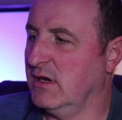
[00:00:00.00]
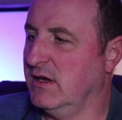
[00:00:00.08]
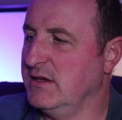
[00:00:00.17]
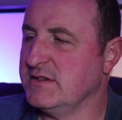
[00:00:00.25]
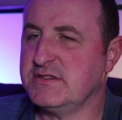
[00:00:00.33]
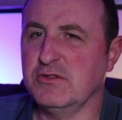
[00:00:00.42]

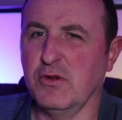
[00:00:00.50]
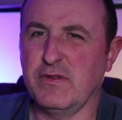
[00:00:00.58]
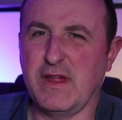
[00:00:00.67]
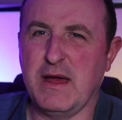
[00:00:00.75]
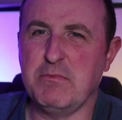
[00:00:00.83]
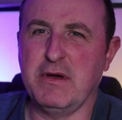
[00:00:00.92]
It's not
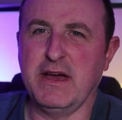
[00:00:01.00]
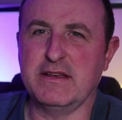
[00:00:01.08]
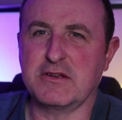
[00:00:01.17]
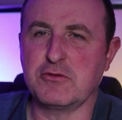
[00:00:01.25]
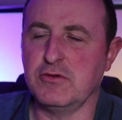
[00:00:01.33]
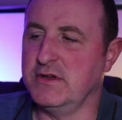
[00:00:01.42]
that bad
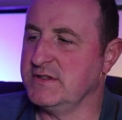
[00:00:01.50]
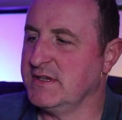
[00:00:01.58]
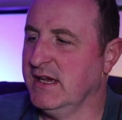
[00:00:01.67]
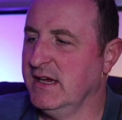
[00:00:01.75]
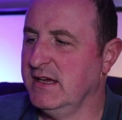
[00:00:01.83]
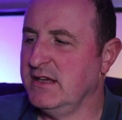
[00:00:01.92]
a crease.
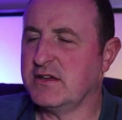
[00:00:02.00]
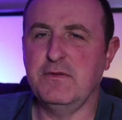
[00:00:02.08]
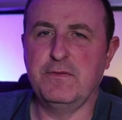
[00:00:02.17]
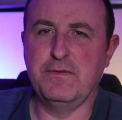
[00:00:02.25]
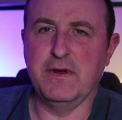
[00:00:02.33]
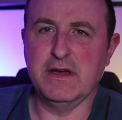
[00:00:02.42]
You
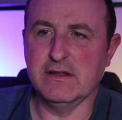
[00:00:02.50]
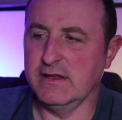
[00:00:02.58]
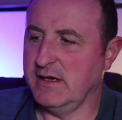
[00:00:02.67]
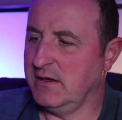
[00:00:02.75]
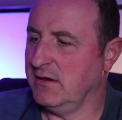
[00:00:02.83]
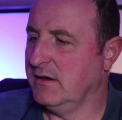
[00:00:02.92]
can feel
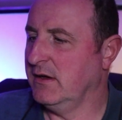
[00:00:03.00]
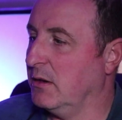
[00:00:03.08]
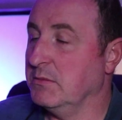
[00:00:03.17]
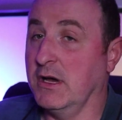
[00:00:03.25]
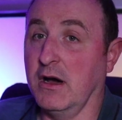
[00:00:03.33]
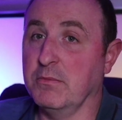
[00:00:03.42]
it. I
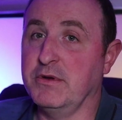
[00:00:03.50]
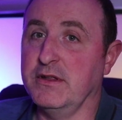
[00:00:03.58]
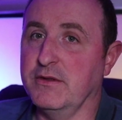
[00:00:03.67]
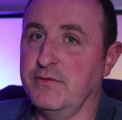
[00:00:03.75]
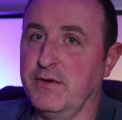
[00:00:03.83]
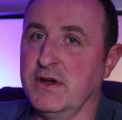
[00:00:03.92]
mean, I'll be
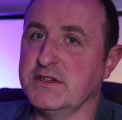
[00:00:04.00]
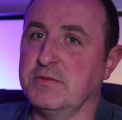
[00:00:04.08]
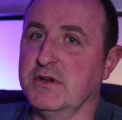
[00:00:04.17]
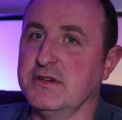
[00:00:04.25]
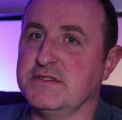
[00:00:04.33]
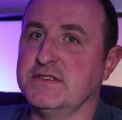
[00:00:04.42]
the first
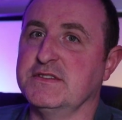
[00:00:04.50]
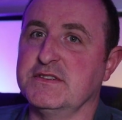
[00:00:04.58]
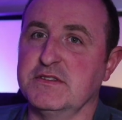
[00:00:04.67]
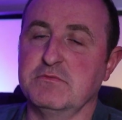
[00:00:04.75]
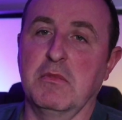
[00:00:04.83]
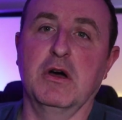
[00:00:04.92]
person
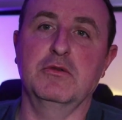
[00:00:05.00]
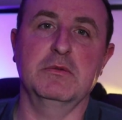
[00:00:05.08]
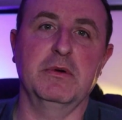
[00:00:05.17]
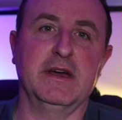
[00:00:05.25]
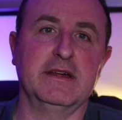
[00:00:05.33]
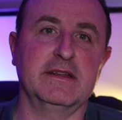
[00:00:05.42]
to moan
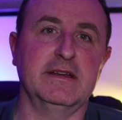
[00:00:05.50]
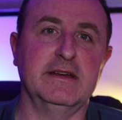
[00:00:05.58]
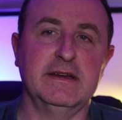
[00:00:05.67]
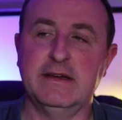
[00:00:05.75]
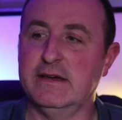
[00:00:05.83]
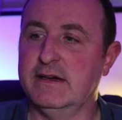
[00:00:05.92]
about it
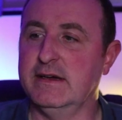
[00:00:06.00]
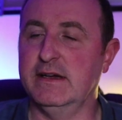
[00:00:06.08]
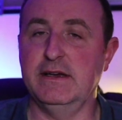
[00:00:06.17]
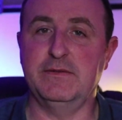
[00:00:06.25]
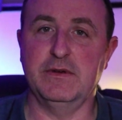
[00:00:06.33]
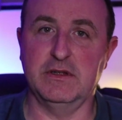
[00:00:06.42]

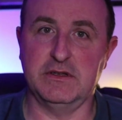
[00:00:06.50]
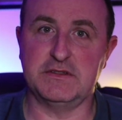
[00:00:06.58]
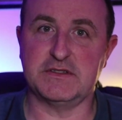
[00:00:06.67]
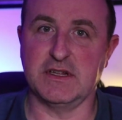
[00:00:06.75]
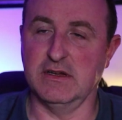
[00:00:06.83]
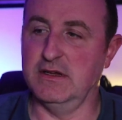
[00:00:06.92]
if
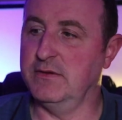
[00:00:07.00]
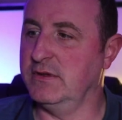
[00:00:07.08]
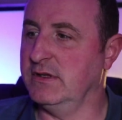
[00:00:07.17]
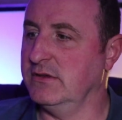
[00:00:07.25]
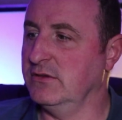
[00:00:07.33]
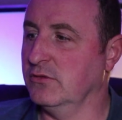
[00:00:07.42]
it
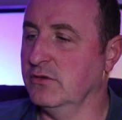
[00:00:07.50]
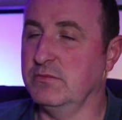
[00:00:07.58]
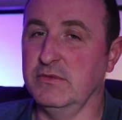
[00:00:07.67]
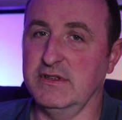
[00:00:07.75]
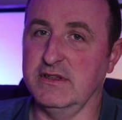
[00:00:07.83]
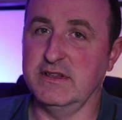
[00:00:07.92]

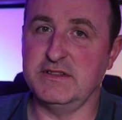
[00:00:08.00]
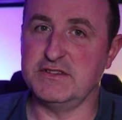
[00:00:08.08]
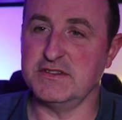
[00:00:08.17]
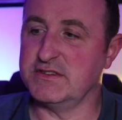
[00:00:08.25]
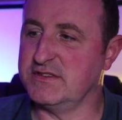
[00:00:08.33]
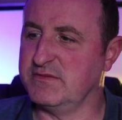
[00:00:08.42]
annoyed me, and it
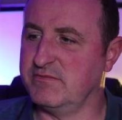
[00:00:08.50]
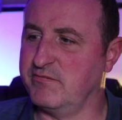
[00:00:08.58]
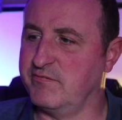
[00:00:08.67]
just,